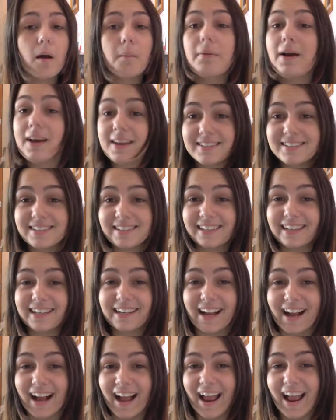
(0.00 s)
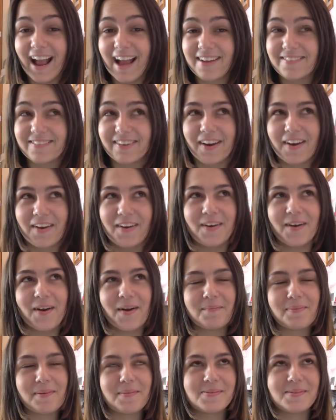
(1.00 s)
Personally, I have
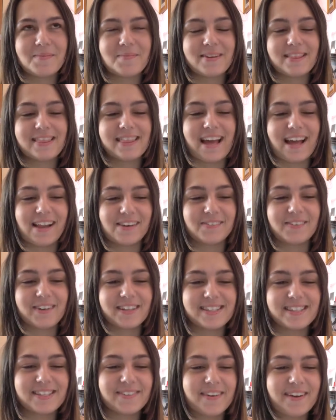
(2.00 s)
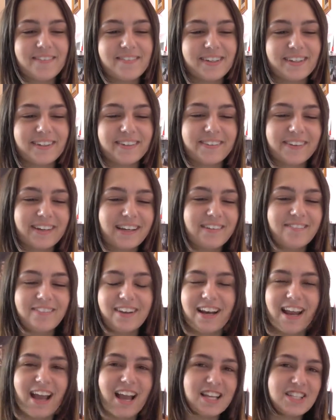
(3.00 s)
no problem with that whatsoever, not
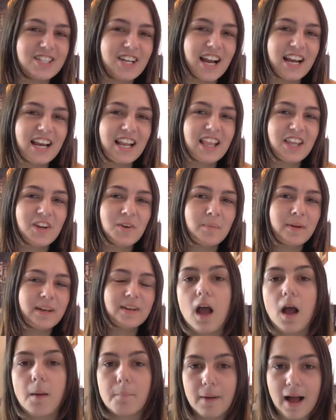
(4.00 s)
even a tiny little bit.